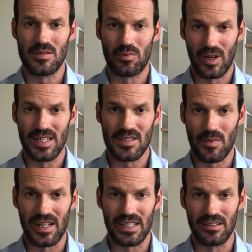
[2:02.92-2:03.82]
is brand
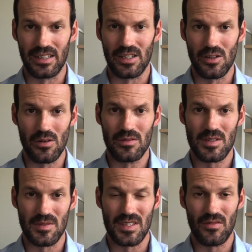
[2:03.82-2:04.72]
spankingly new
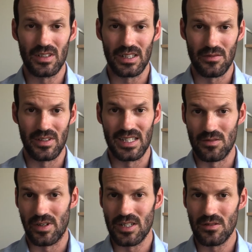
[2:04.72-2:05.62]
specifically for
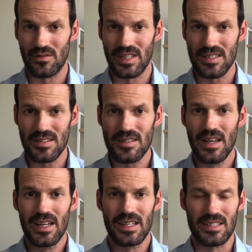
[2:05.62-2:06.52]
these regional visas,
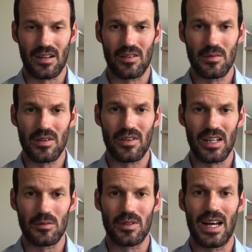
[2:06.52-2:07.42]
is going to be
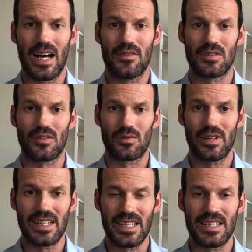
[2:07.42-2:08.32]
available after
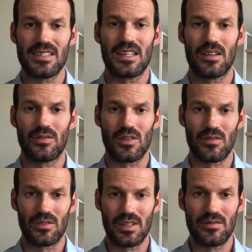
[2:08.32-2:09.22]
3 years if
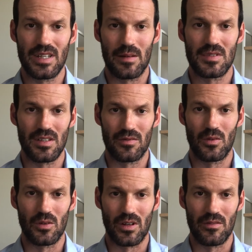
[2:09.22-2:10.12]
you've lived up to the
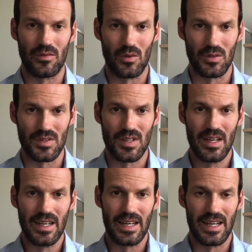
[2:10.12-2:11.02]
494's
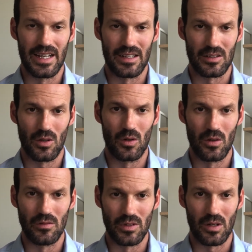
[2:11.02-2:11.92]

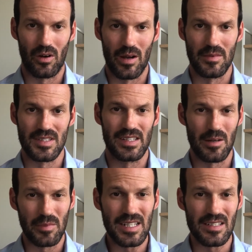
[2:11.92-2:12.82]
core requirements. And
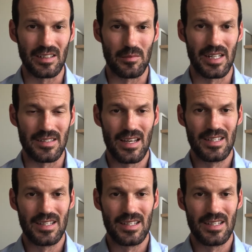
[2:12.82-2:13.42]
that basically means